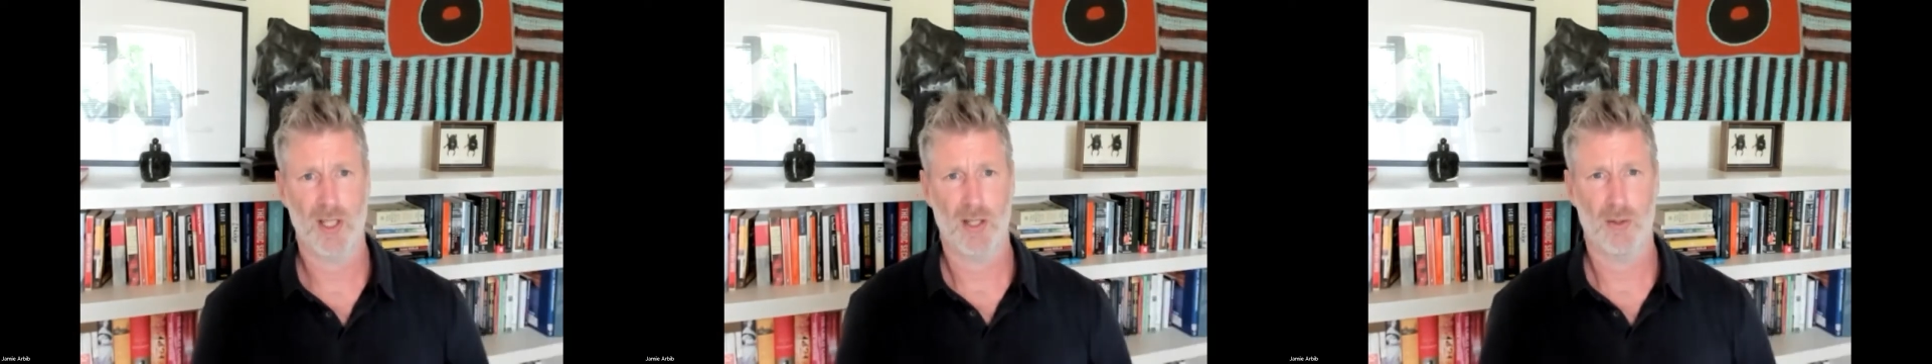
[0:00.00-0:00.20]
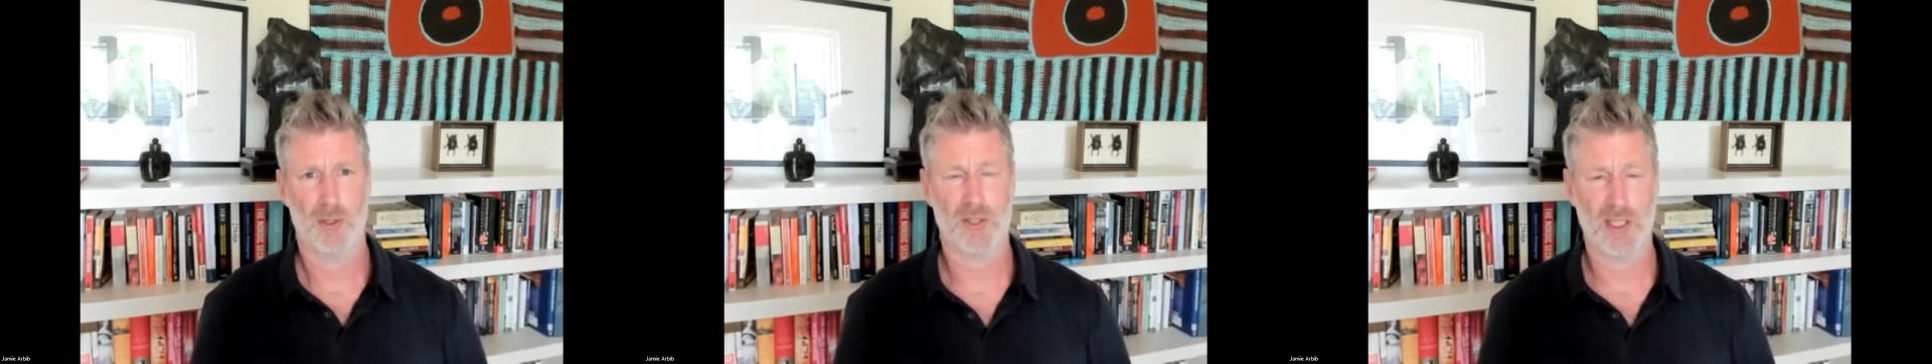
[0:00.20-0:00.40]

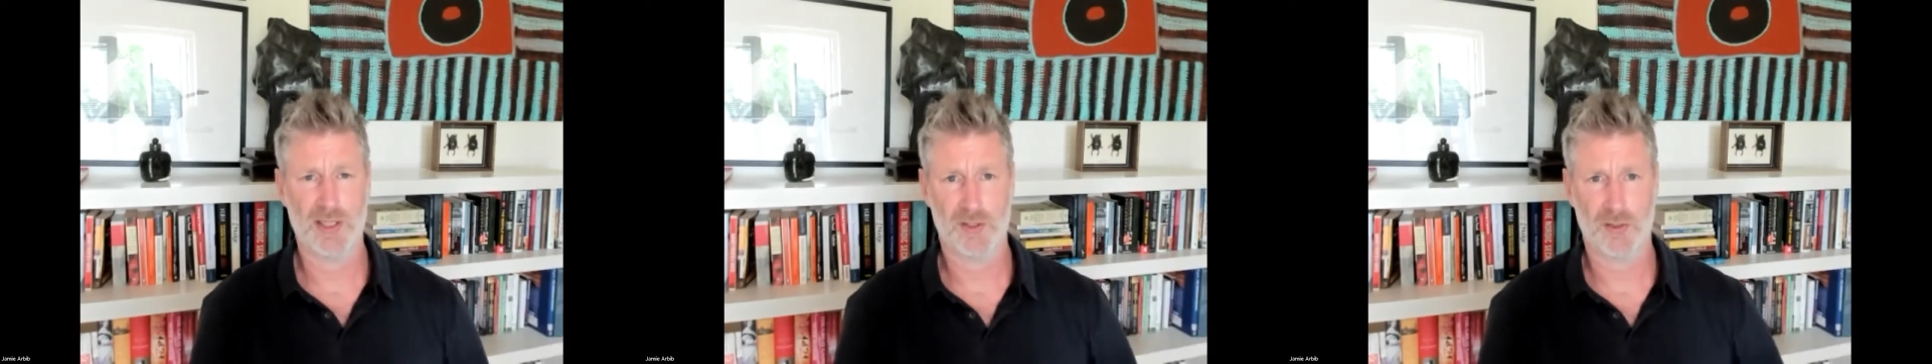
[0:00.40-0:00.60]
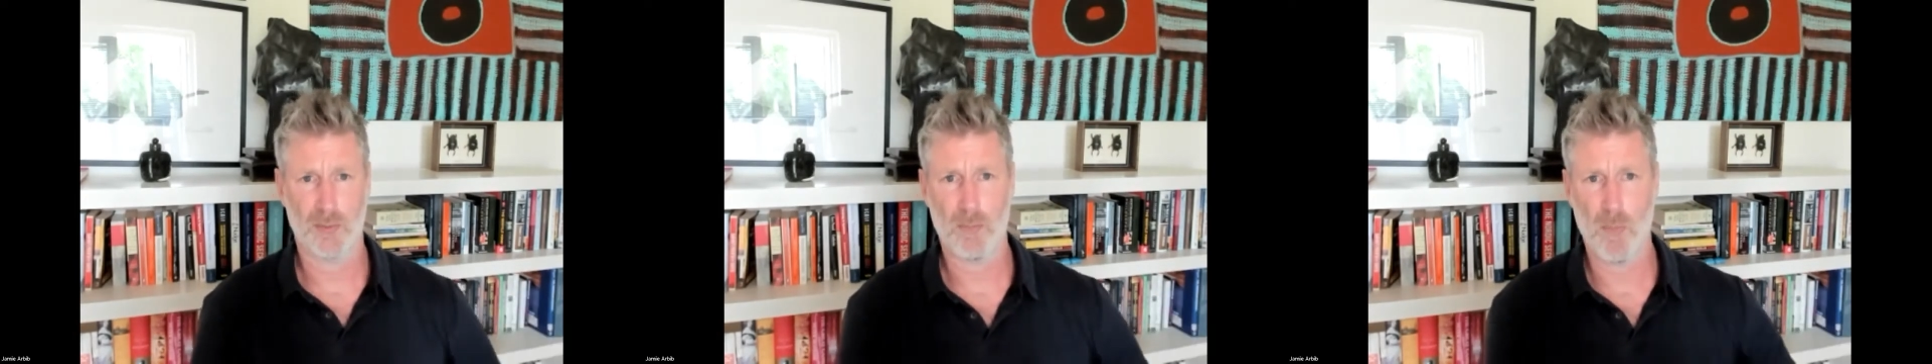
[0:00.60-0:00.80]
which
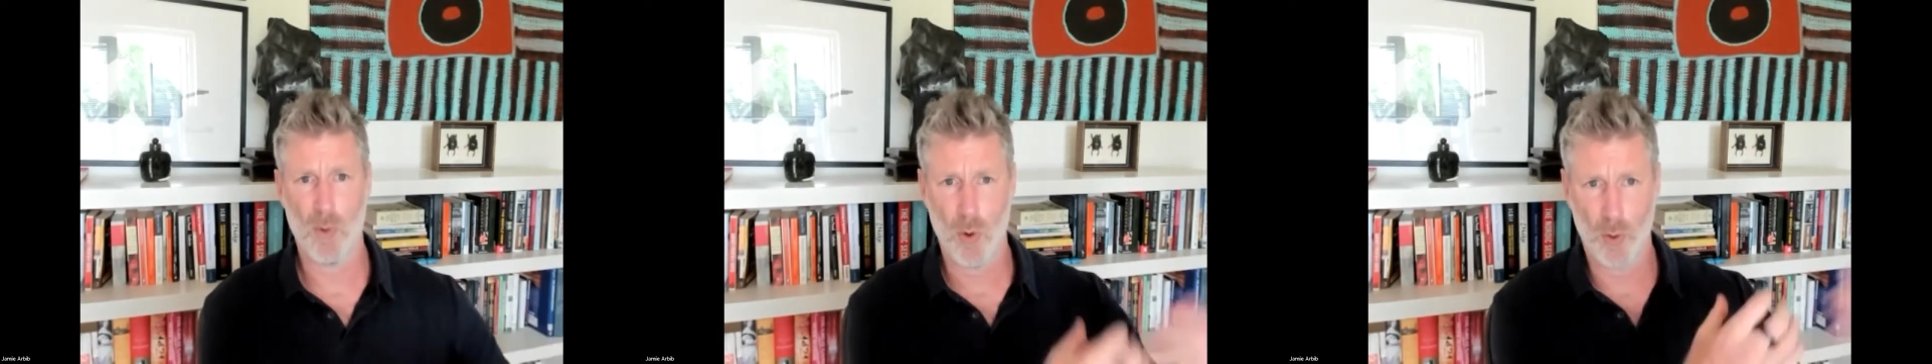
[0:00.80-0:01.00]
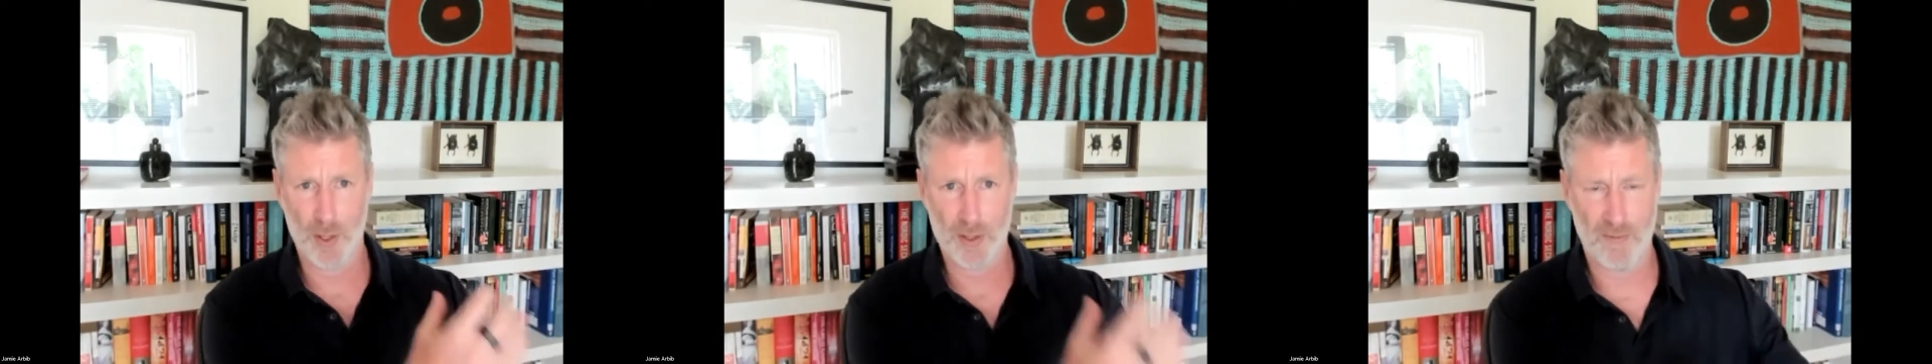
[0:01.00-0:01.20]
leads to
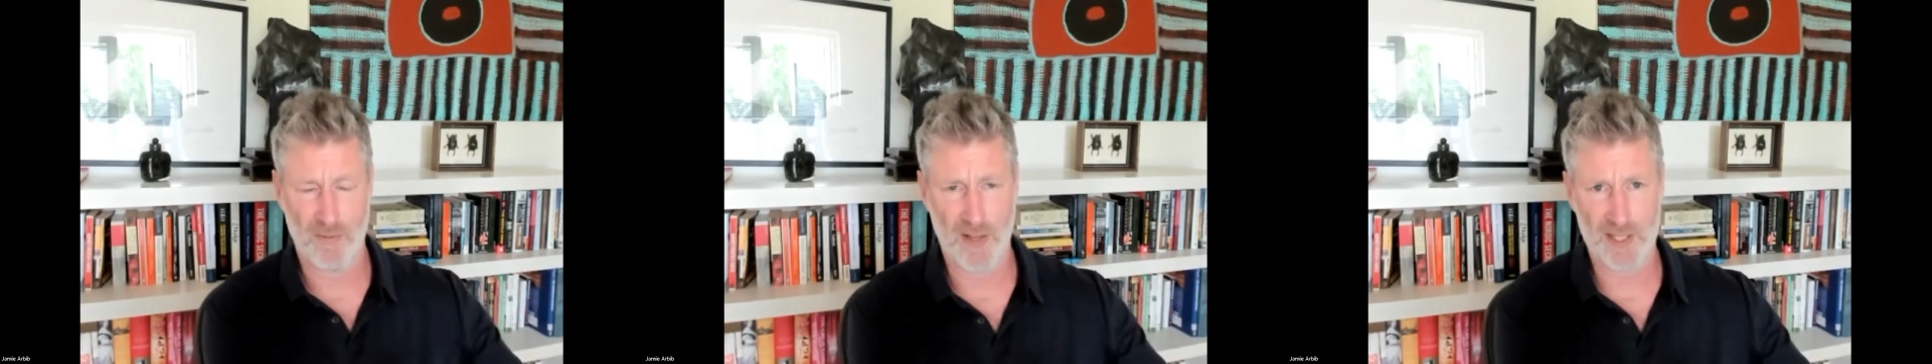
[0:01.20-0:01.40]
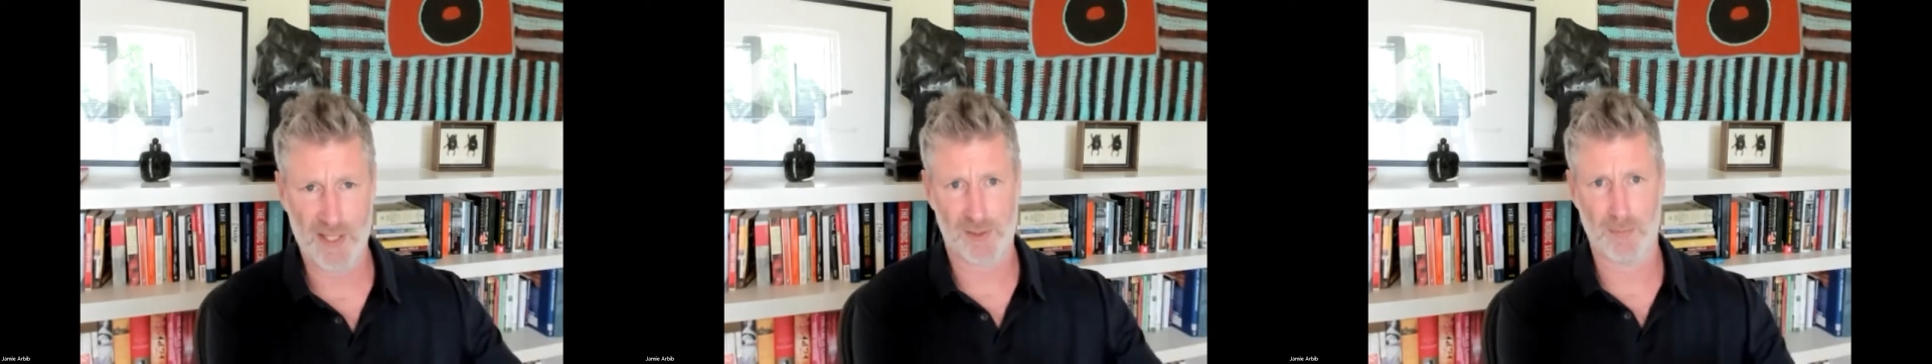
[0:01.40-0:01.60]
more
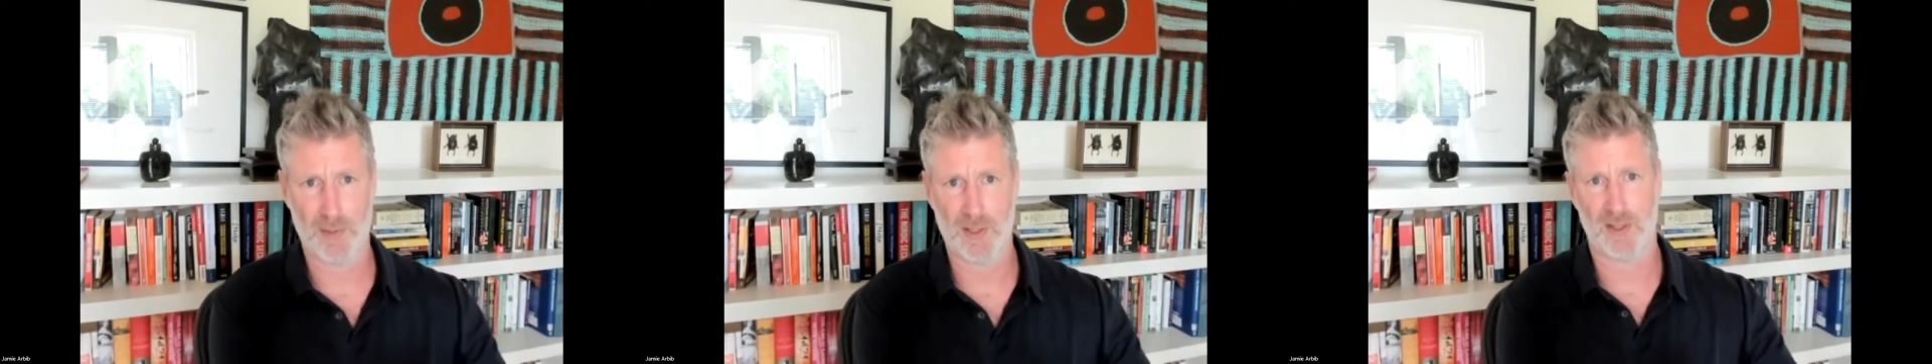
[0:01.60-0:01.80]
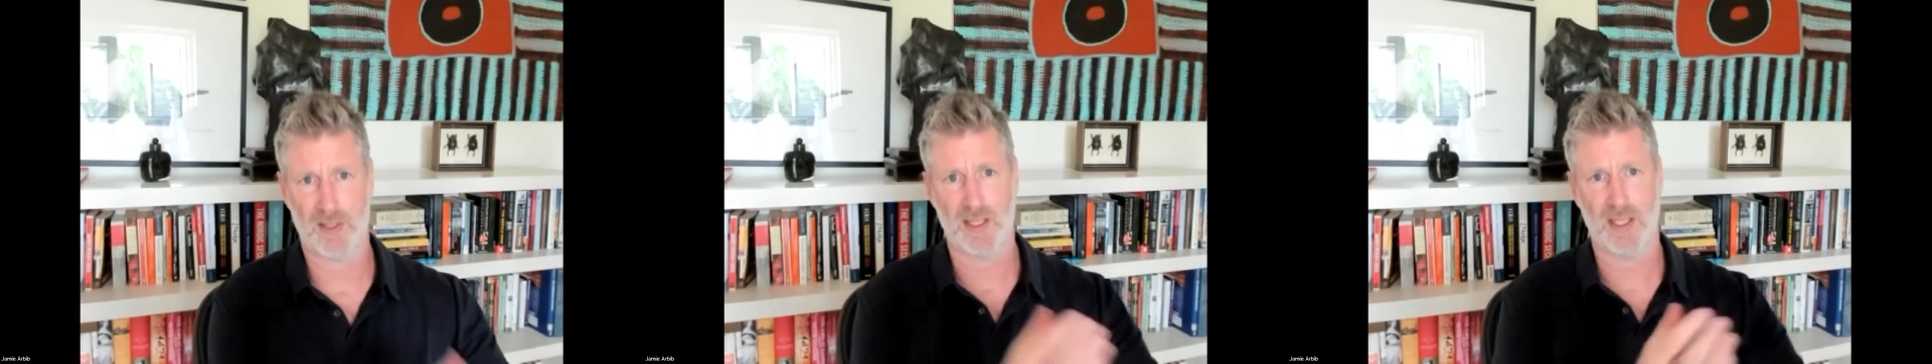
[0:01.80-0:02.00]

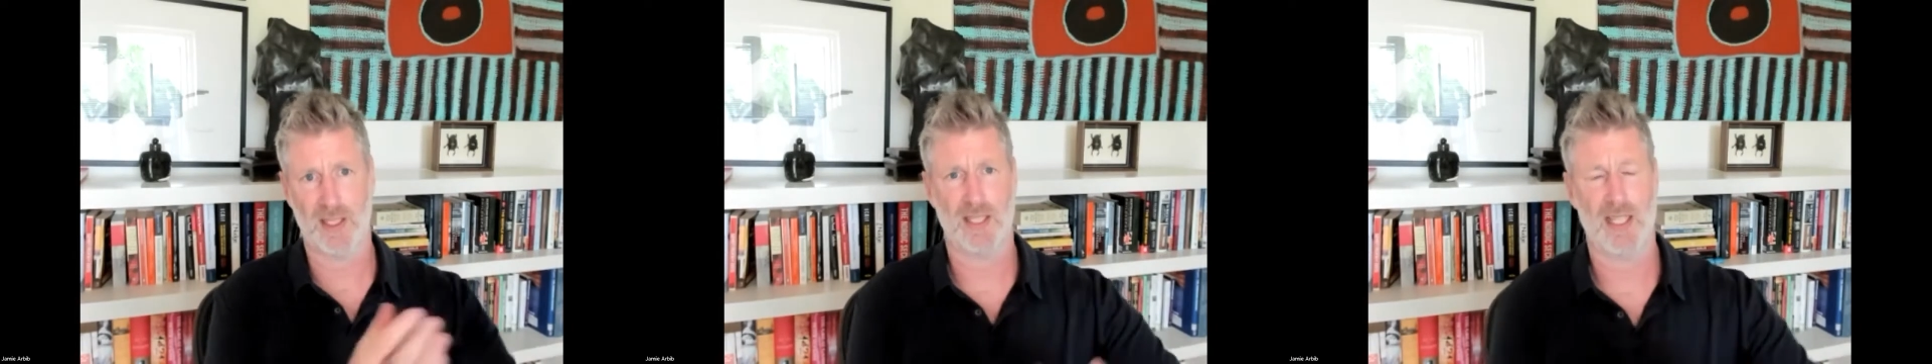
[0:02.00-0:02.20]
investment in